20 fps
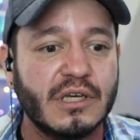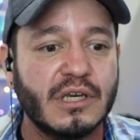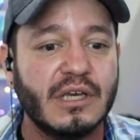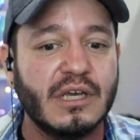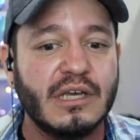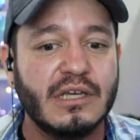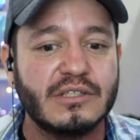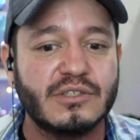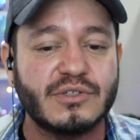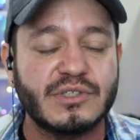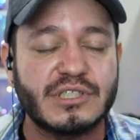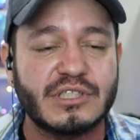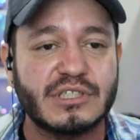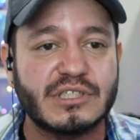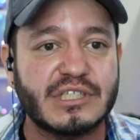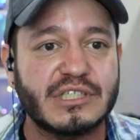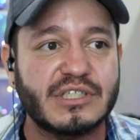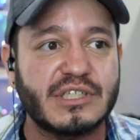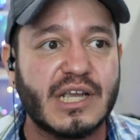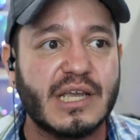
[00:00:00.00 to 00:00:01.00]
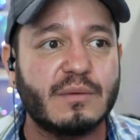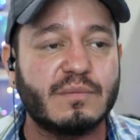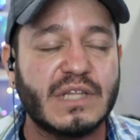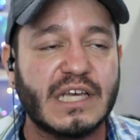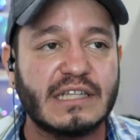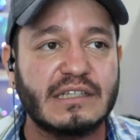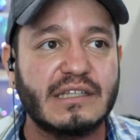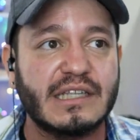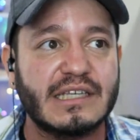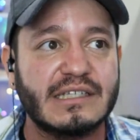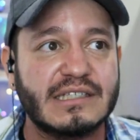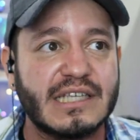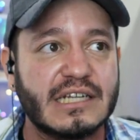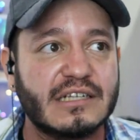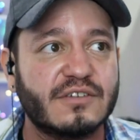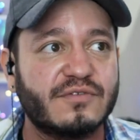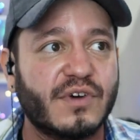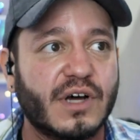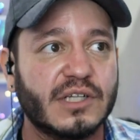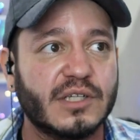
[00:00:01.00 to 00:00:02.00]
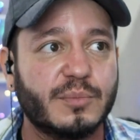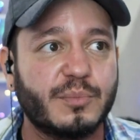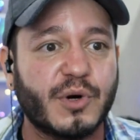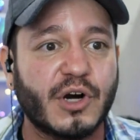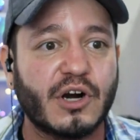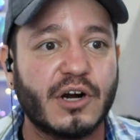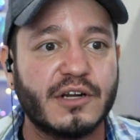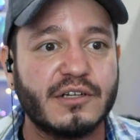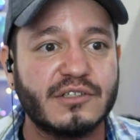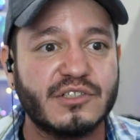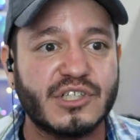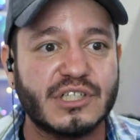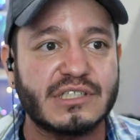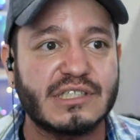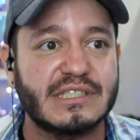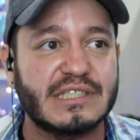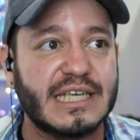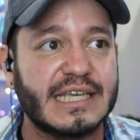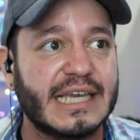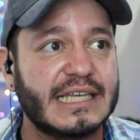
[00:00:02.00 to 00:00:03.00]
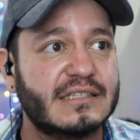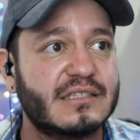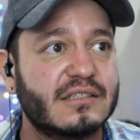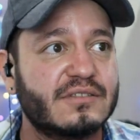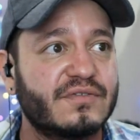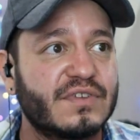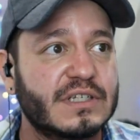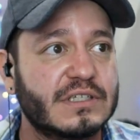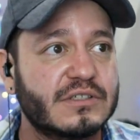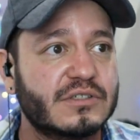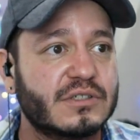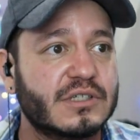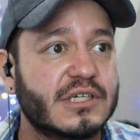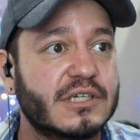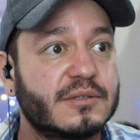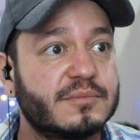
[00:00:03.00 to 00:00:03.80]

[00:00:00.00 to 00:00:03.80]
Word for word: So it's just a shame that they tend to fall apart just as they get to the finish line.